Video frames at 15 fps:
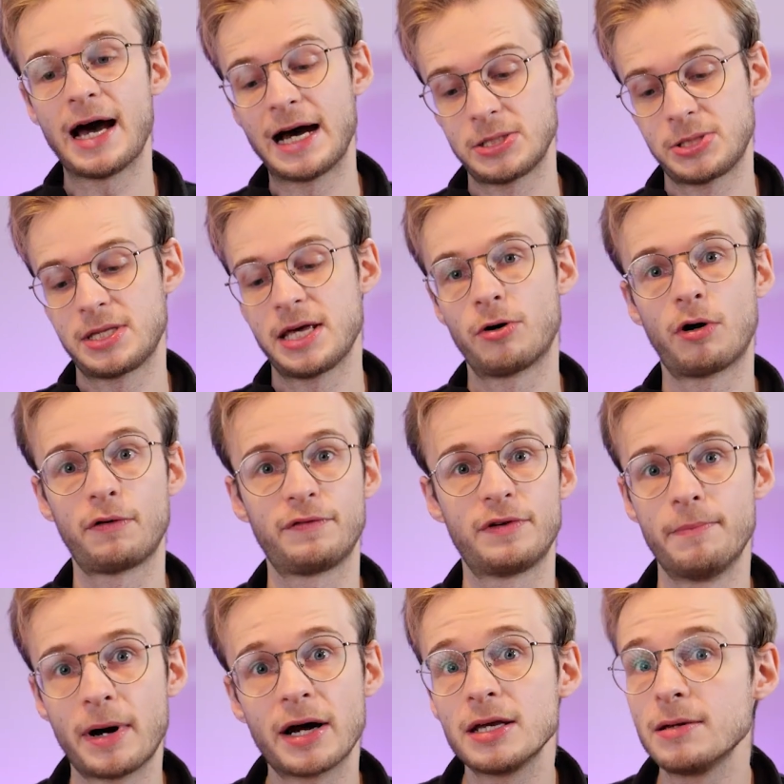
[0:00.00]
as there often
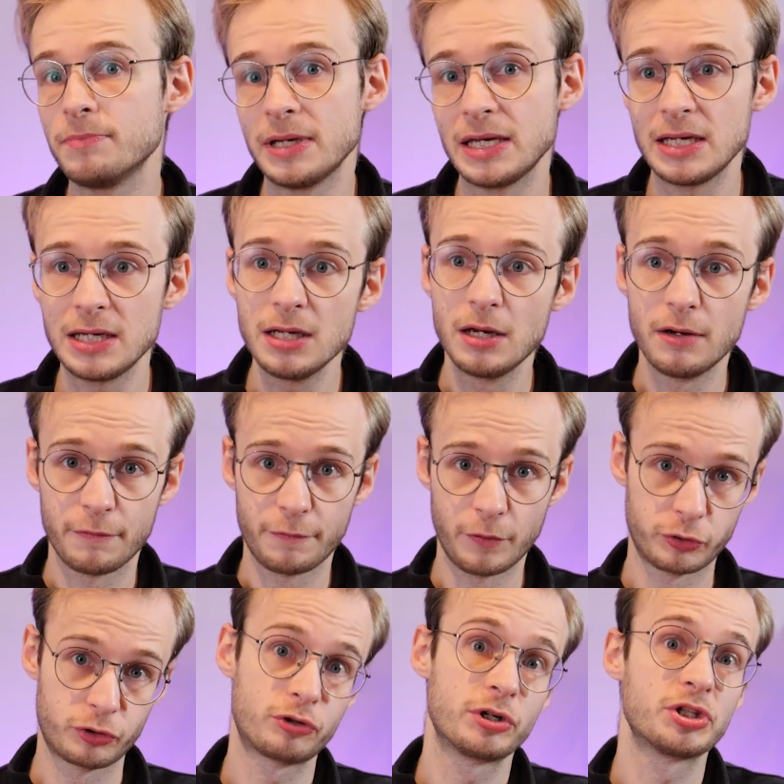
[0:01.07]
might be
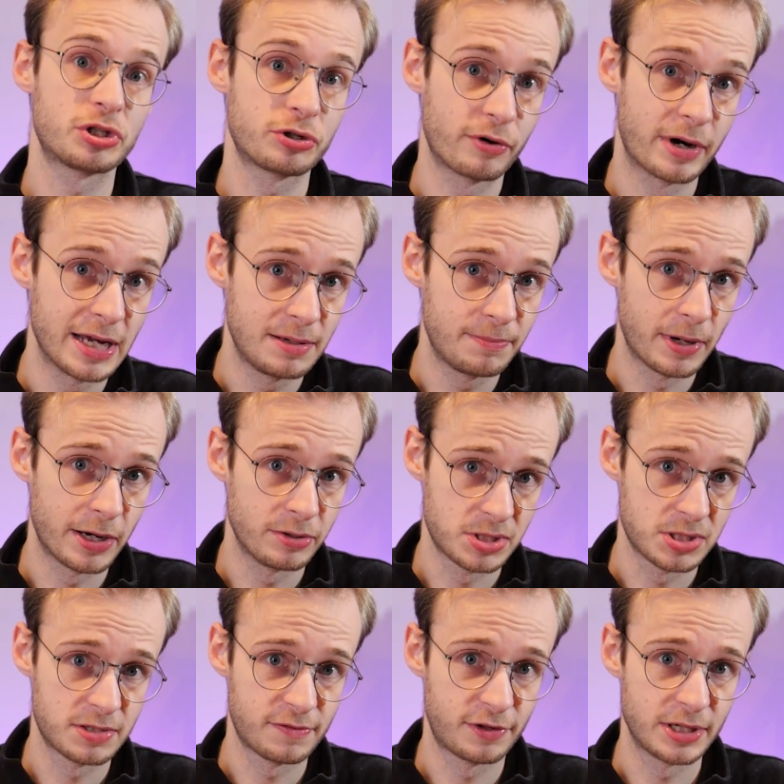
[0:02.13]
for trust grade
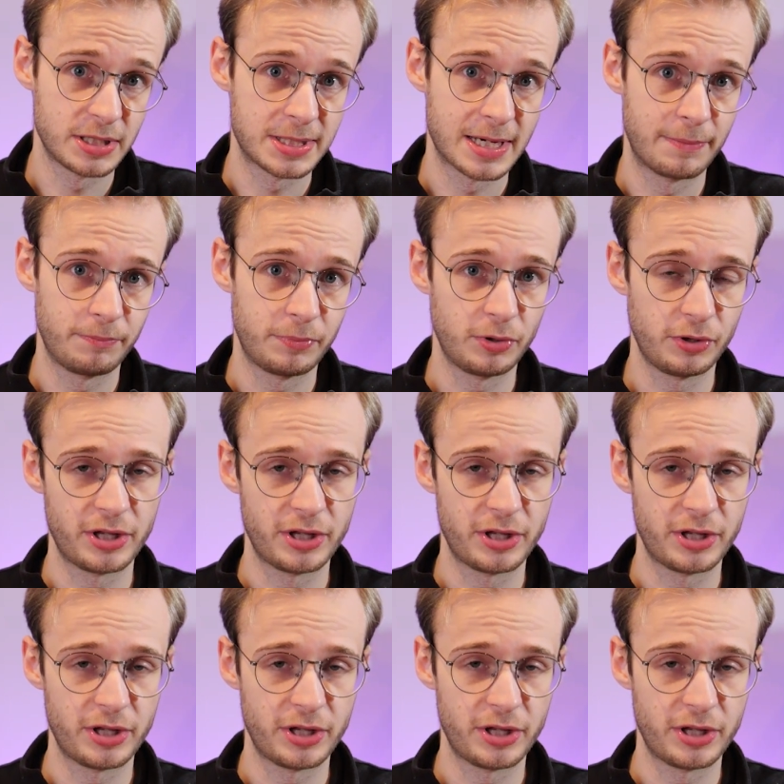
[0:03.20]
posts, for example.